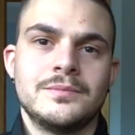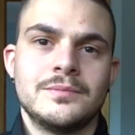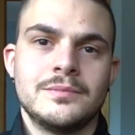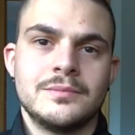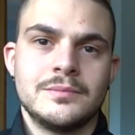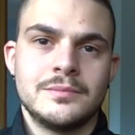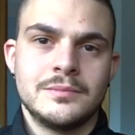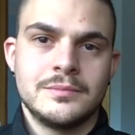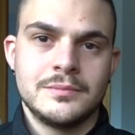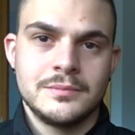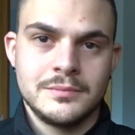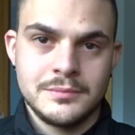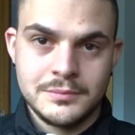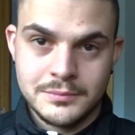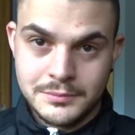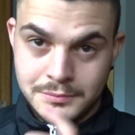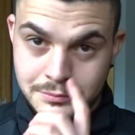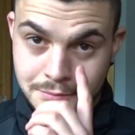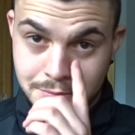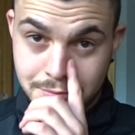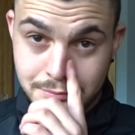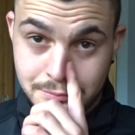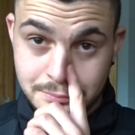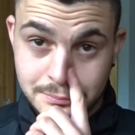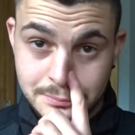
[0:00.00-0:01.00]

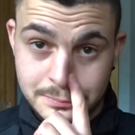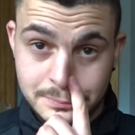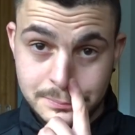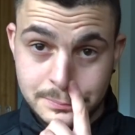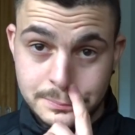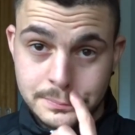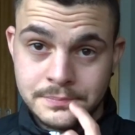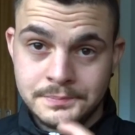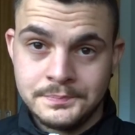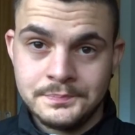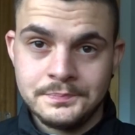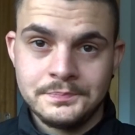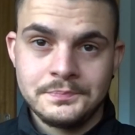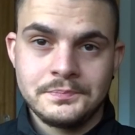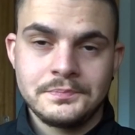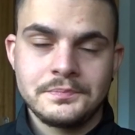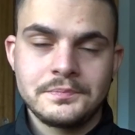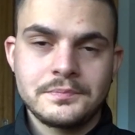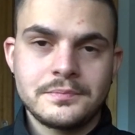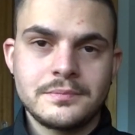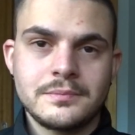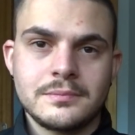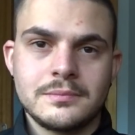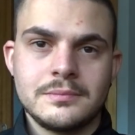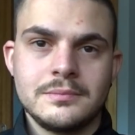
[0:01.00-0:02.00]

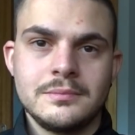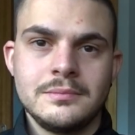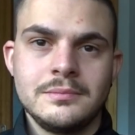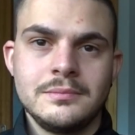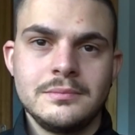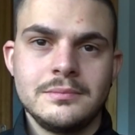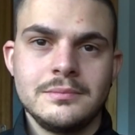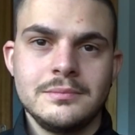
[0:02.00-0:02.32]
(not speaking)